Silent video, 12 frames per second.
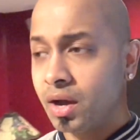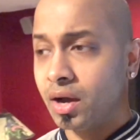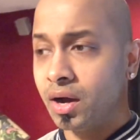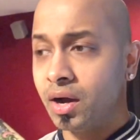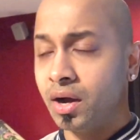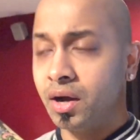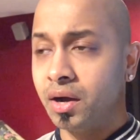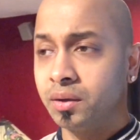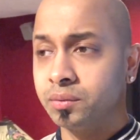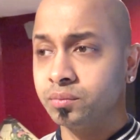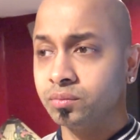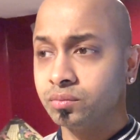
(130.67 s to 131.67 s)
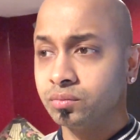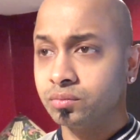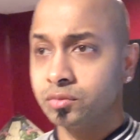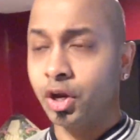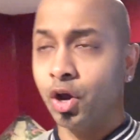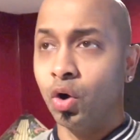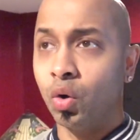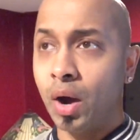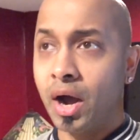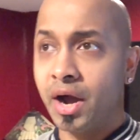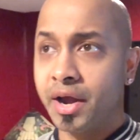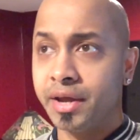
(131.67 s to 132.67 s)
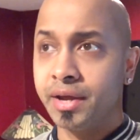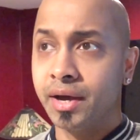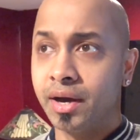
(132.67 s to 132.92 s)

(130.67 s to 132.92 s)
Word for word: Um, you know, I,